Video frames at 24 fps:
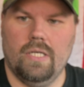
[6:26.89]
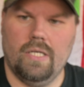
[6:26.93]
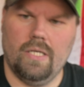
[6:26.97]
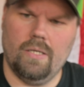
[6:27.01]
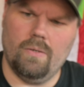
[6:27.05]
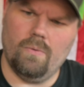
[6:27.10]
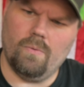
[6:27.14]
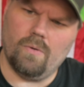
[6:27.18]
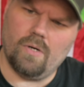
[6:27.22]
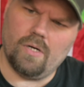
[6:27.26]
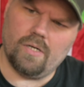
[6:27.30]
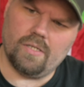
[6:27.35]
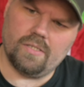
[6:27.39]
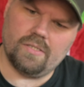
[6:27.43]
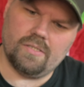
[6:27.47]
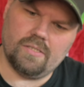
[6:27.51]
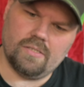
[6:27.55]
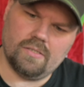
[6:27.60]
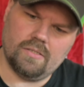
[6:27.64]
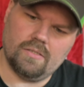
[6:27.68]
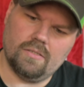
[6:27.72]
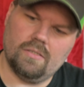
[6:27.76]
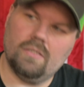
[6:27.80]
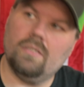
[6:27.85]
it
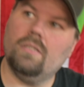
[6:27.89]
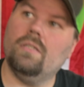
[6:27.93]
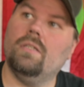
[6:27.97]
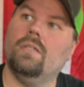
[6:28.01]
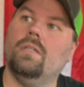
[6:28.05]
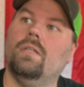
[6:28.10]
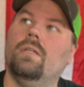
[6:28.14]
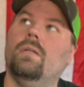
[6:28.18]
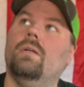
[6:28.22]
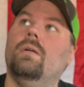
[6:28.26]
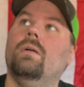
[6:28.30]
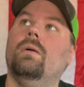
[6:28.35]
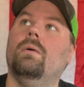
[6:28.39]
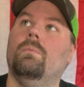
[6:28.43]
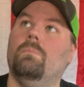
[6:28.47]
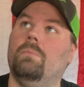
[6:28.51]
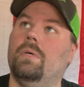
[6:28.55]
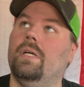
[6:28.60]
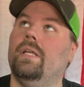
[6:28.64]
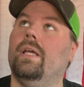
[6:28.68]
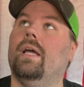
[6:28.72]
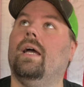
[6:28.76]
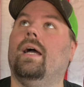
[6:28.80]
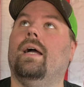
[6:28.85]
works.
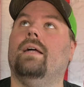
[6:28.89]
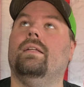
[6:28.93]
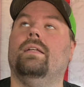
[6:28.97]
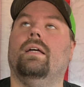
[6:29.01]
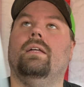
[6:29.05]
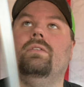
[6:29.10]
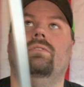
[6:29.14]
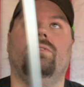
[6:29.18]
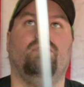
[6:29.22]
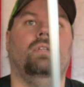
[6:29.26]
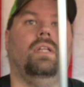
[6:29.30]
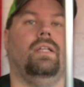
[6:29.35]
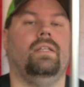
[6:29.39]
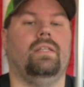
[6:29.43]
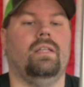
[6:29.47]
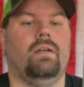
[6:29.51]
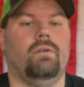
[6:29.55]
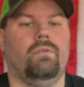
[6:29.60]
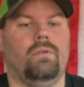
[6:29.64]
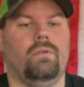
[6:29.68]
But yeah, I do like that